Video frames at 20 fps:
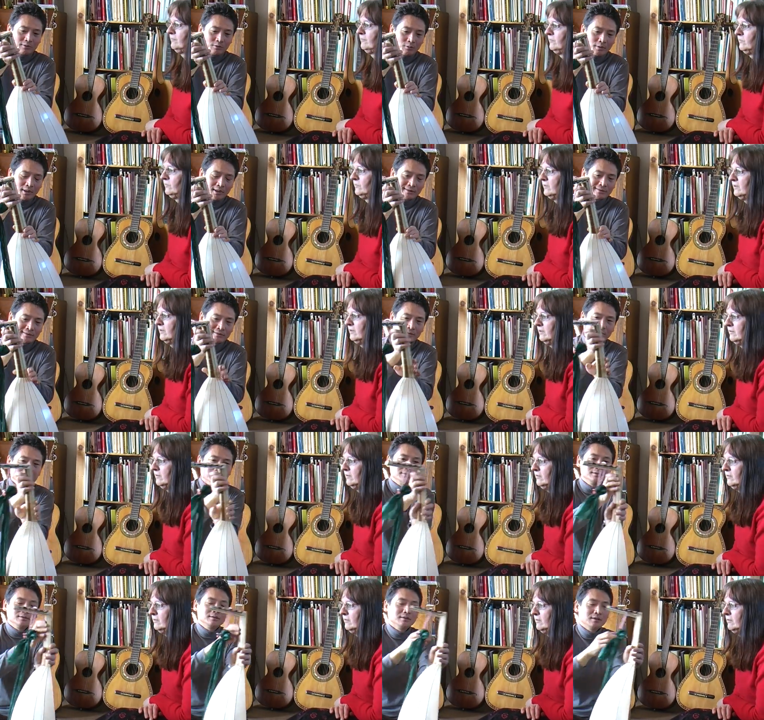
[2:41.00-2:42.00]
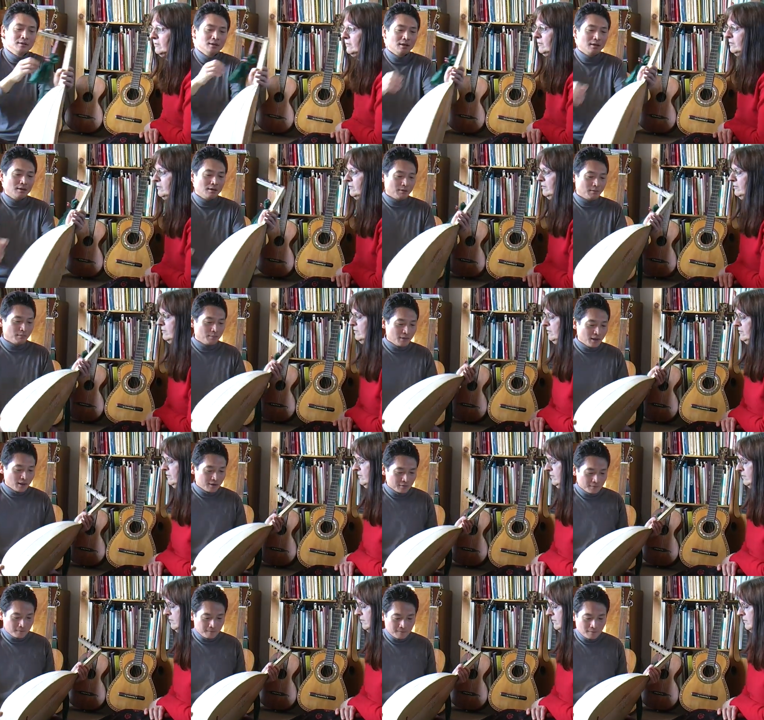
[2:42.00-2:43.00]
was
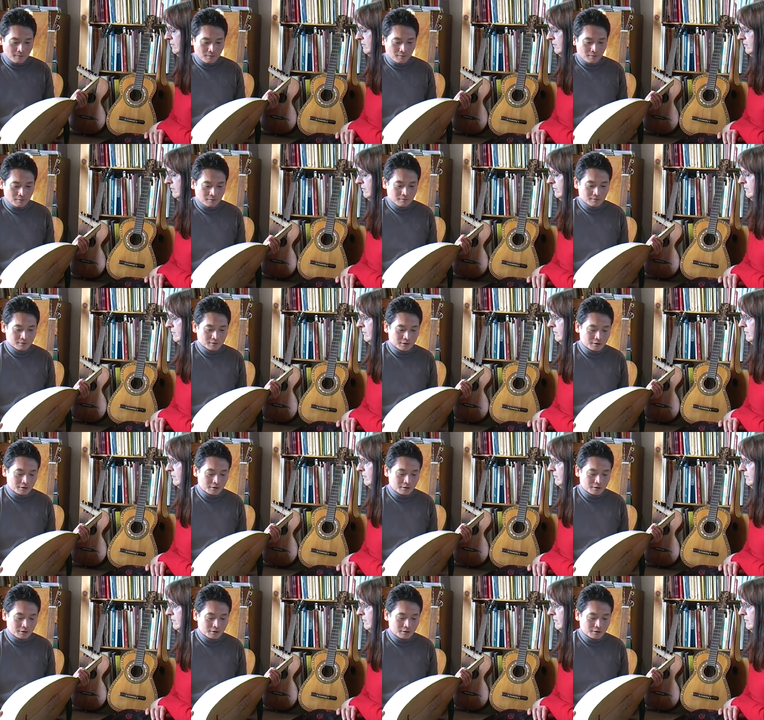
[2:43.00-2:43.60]
made for